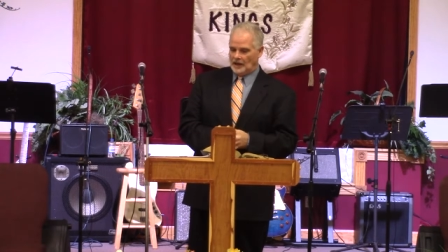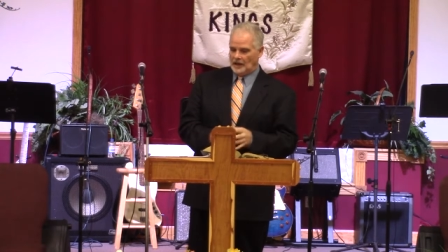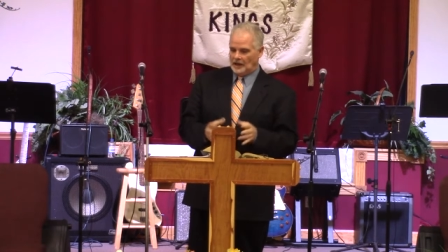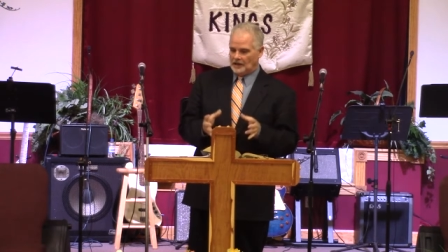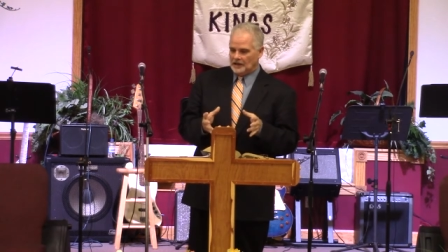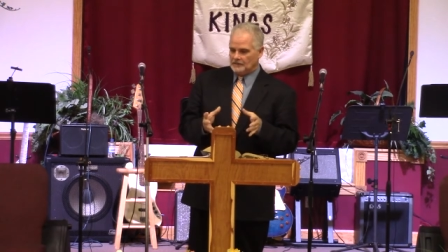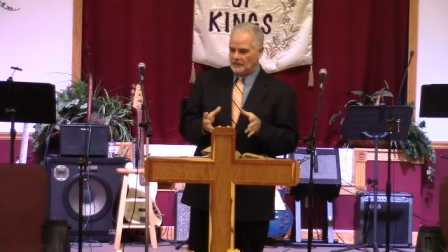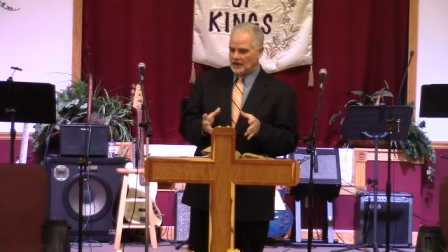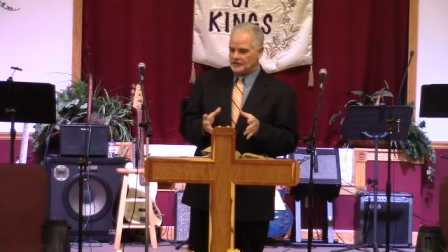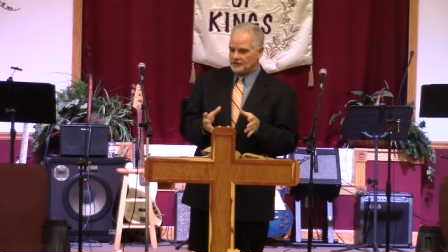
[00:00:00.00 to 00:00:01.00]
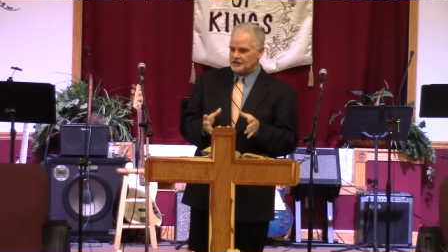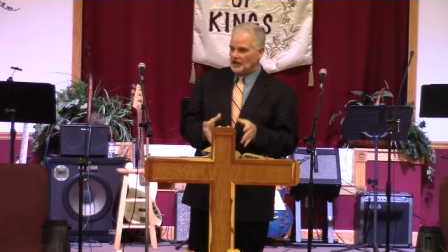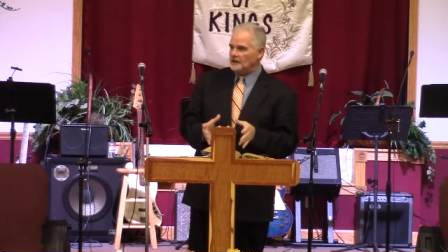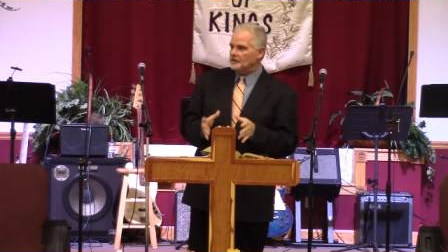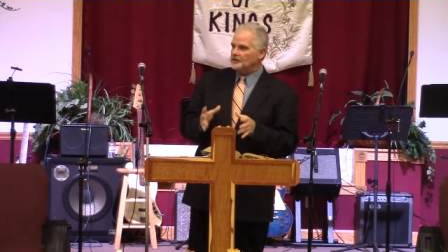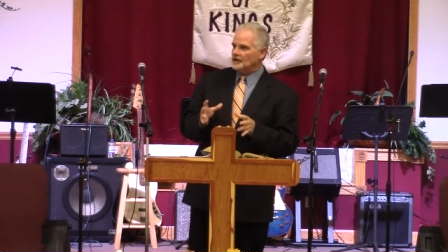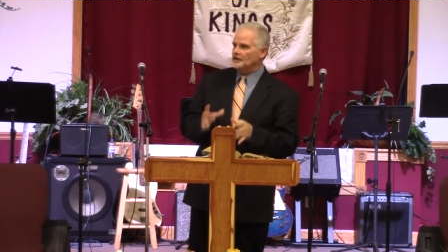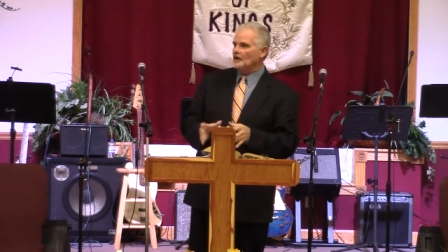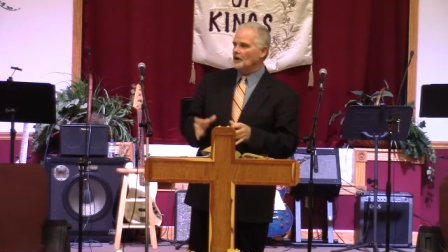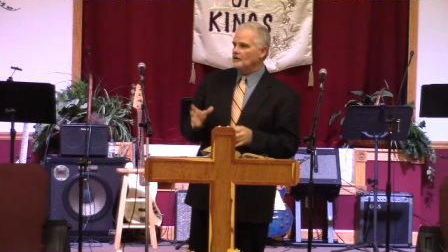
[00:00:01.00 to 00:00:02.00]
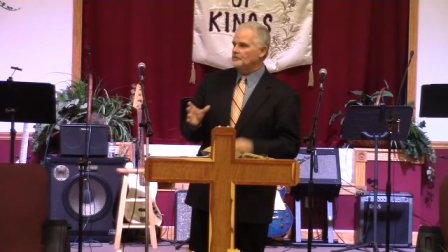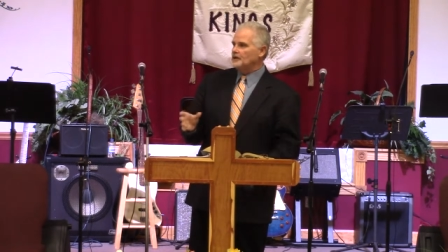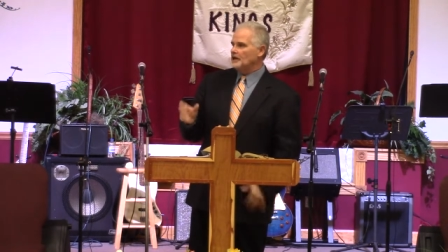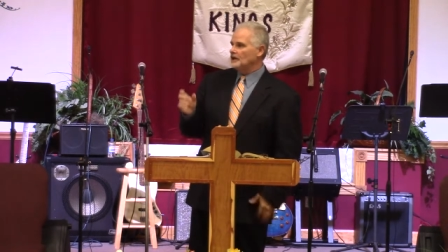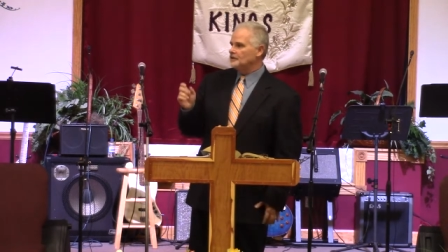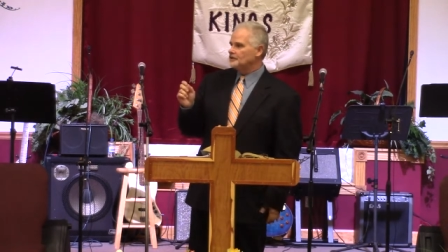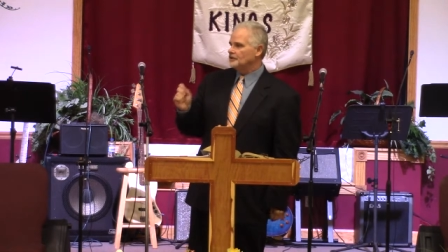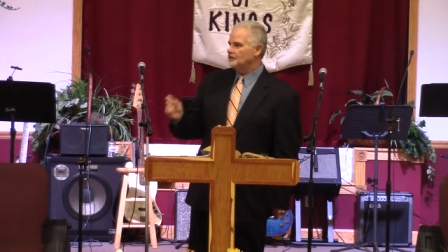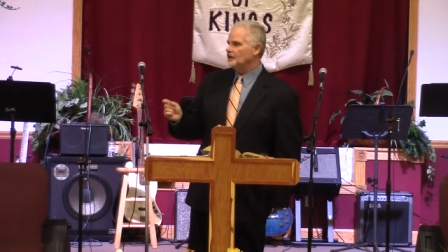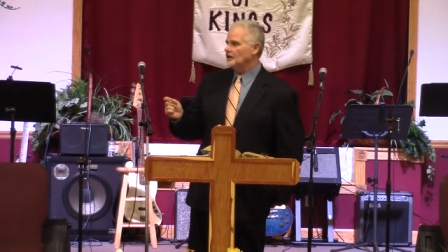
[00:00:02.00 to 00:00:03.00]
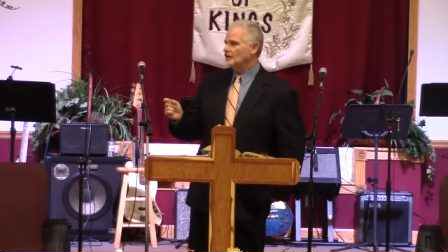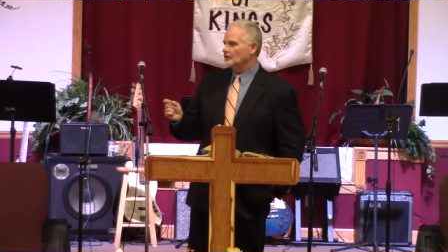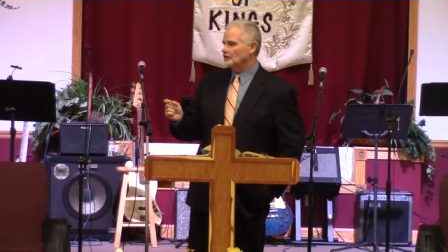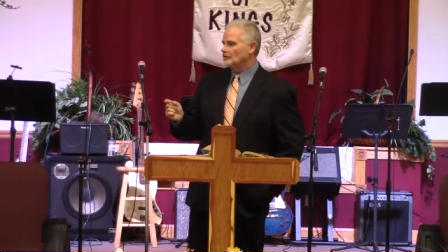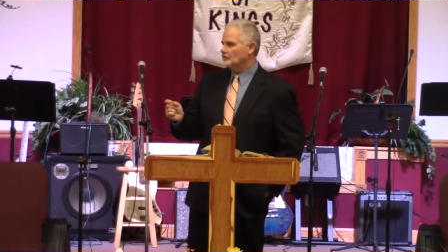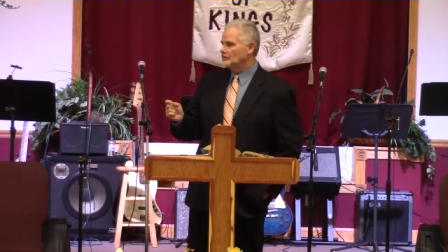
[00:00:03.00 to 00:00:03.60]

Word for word: and he made the statement that God began to deal